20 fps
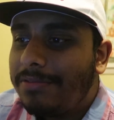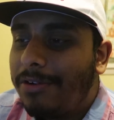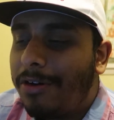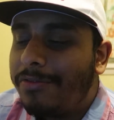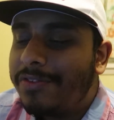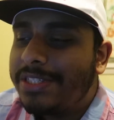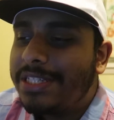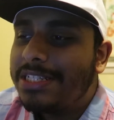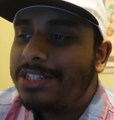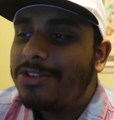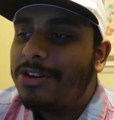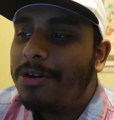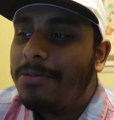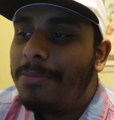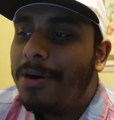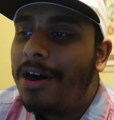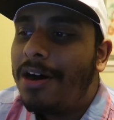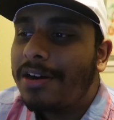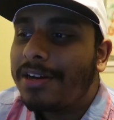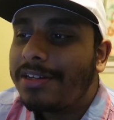Obviously it's not
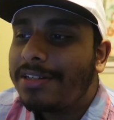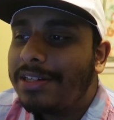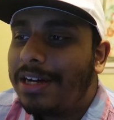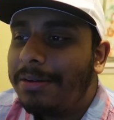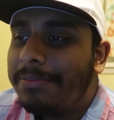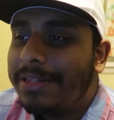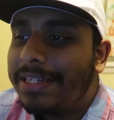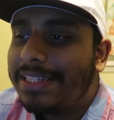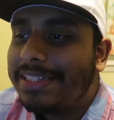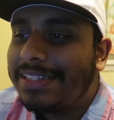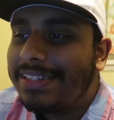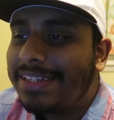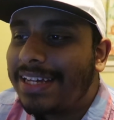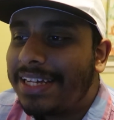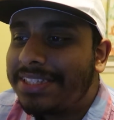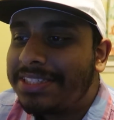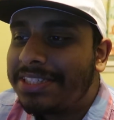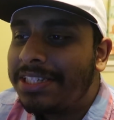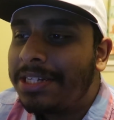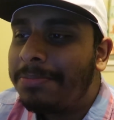a mark. I mean, he didn't
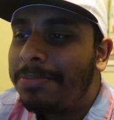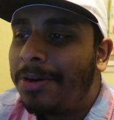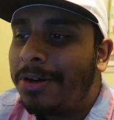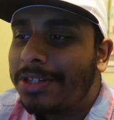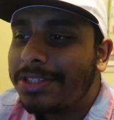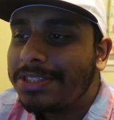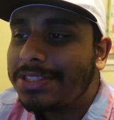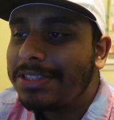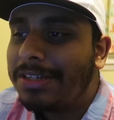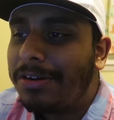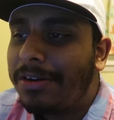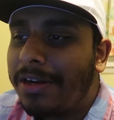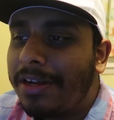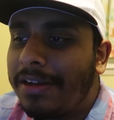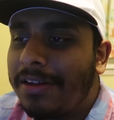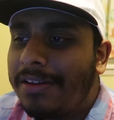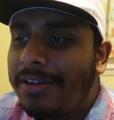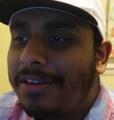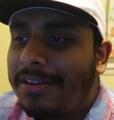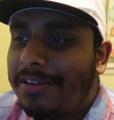catch it in the box, sorry.
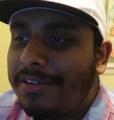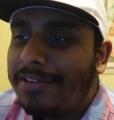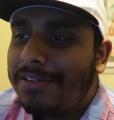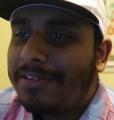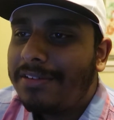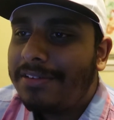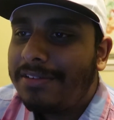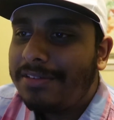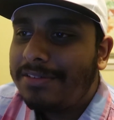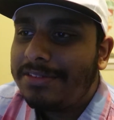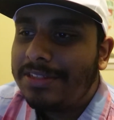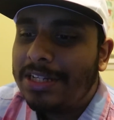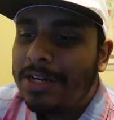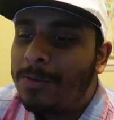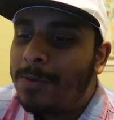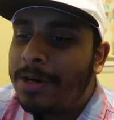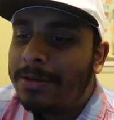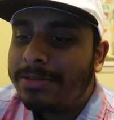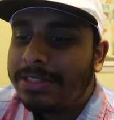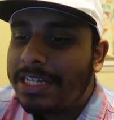Don't
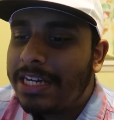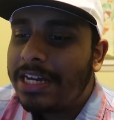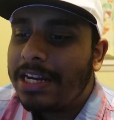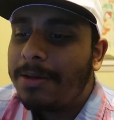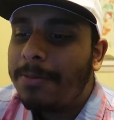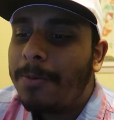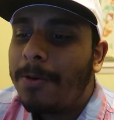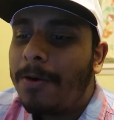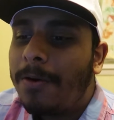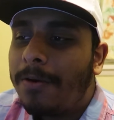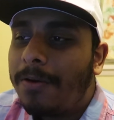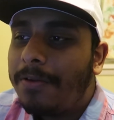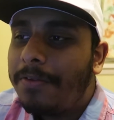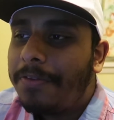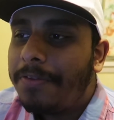know what I'm saying anymore.